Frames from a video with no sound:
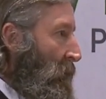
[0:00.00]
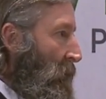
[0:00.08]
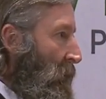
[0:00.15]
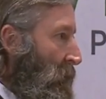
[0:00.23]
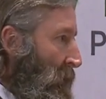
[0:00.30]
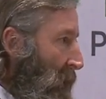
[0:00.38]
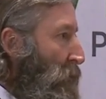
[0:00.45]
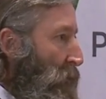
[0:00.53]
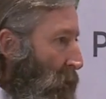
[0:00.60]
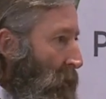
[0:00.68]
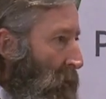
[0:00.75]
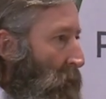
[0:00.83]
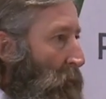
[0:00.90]
That they
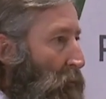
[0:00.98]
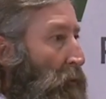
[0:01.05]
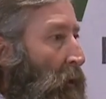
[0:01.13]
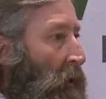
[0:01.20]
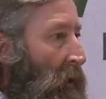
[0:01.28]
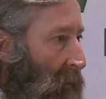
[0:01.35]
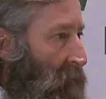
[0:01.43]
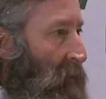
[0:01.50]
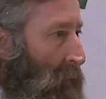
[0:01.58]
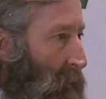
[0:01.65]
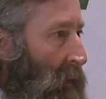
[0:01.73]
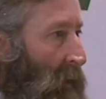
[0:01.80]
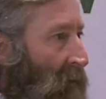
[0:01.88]
should. You should give
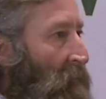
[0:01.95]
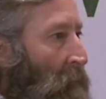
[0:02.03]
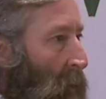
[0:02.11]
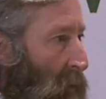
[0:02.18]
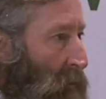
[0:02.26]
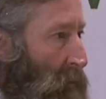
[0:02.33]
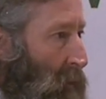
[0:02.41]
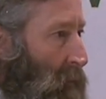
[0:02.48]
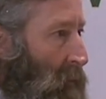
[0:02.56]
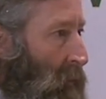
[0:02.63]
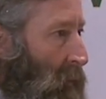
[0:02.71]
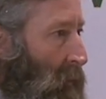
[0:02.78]
them enough margin.